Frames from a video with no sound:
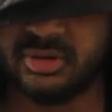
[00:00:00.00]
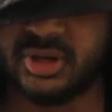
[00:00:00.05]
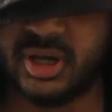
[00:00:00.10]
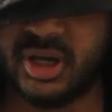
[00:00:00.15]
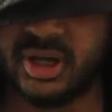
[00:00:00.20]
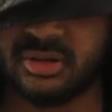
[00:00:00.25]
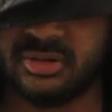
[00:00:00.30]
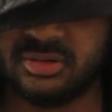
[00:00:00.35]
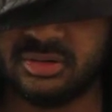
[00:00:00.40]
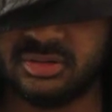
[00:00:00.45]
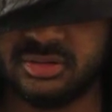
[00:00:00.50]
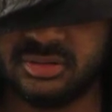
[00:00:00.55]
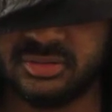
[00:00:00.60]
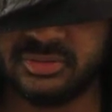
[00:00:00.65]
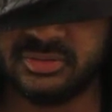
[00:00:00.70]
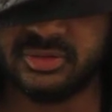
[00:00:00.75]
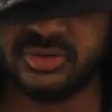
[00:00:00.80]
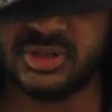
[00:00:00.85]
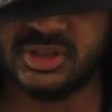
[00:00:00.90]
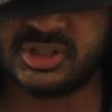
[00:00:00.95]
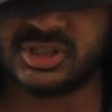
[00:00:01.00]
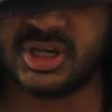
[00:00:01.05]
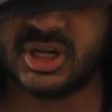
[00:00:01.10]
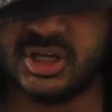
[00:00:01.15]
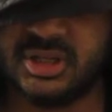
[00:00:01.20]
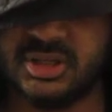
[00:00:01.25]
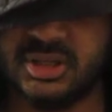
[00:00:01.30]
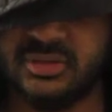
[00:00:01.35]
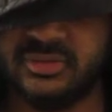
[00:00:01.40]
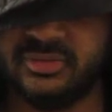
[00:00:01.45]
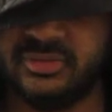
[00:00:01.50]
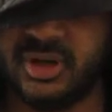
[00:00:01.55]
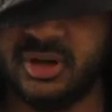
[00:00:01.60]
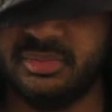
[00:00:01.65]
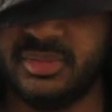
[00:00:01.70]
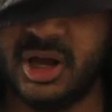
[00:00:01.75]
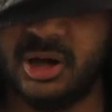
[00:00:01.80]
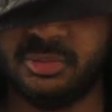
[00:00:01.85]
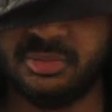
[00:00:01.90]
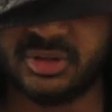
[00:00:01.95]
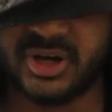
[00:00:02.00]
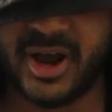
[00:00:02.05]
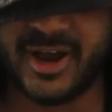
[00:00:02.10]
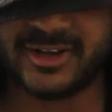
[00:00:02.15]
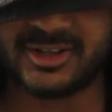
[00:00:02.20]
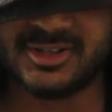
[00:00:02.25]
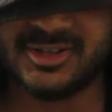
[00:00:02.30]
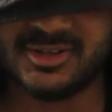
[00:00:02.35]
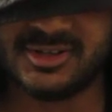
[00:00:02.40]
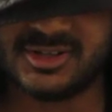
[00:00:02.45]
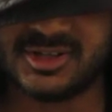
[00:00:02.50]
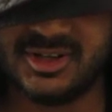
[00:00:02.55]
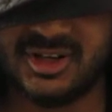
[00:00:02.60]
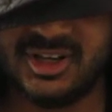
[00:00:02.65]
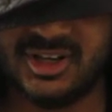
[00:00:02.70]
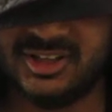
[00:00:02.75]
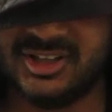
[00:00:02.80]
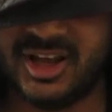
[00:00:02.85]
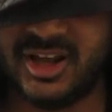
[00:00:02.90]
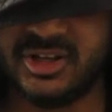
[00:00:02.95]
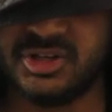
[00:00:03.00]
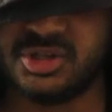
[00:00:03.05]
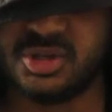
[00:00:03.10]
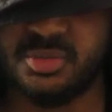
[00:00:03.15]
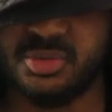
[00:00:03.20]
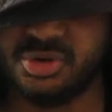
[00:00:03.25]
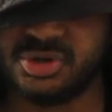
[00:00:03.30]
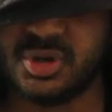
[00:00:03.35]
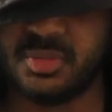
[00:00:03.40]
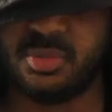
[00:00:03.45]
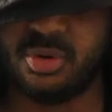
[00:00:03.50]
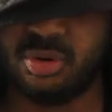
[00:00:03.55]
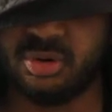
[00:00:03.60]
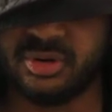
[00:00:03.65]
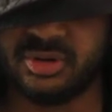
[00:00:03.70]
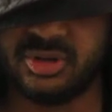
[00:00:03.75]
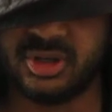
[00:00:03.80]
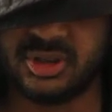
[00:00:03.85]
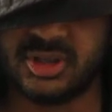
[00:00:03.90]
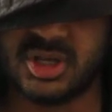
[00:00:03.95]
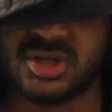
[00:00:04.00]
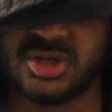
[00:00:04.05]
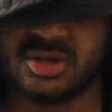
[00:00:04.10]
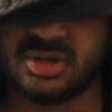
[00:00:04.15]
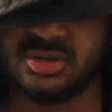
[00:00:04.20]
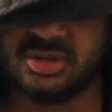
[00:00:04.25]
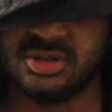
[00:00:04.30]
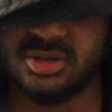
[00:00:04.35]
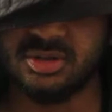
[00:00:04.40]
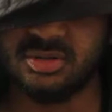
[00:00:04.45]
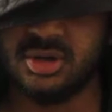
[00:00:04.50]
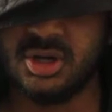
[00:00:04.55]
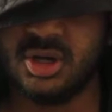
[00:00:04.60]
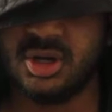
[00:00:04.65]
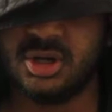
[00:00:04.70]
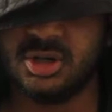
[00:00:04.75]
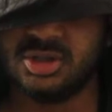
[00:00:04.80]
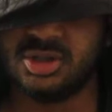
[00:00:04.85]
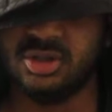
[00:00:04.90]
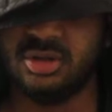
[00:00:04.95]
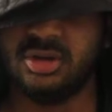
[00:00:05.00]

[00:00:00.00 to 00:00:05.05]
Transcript: that, for this kind of malpractice. That is the most abhorrent thing that you can do, to